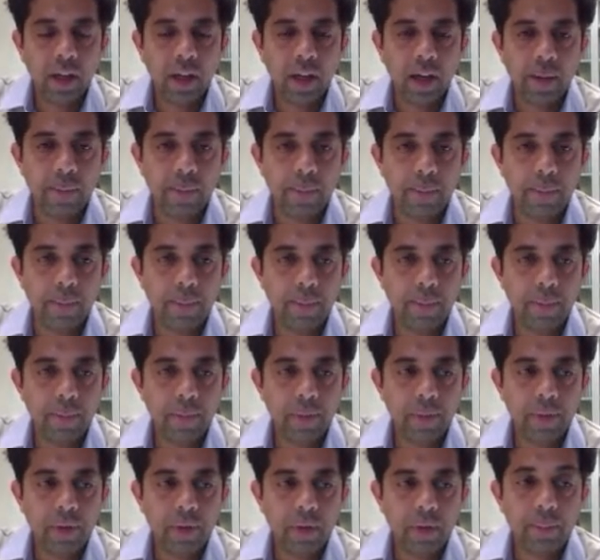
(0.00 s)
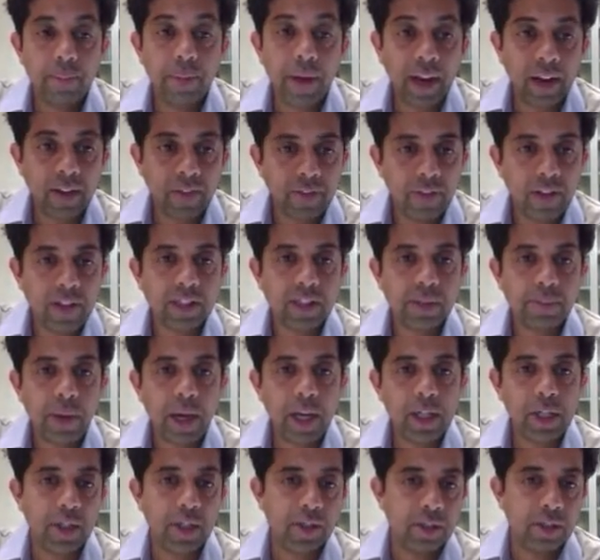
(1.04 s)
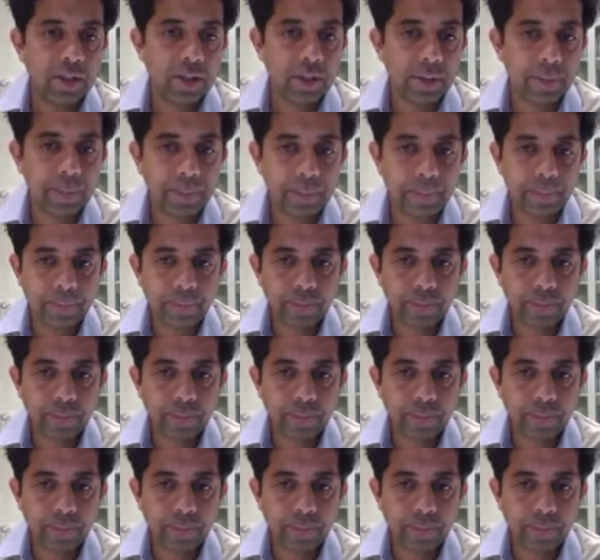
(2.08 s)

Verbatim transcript: um, benefit to patients.